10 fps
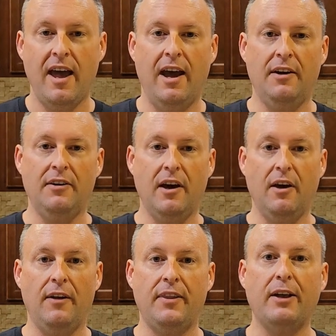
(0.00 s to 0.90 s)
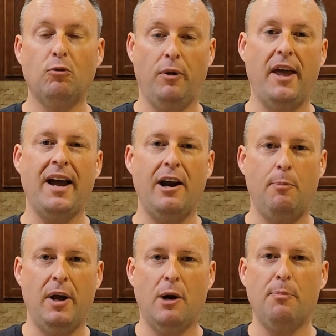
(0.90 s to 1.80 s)
and, uh, and that's where they kind
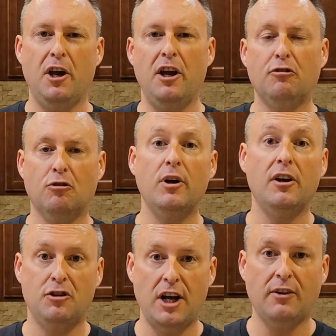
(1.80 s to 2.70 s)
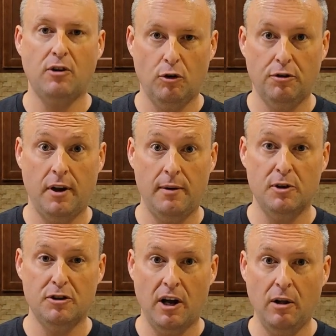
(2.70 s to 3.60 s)
of pick up their history as Chateau
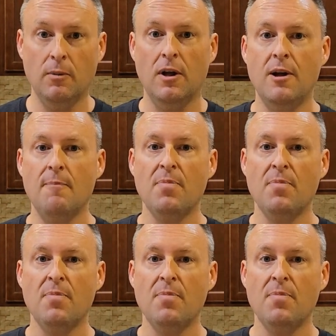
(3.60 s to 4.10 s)
Saint Michelle.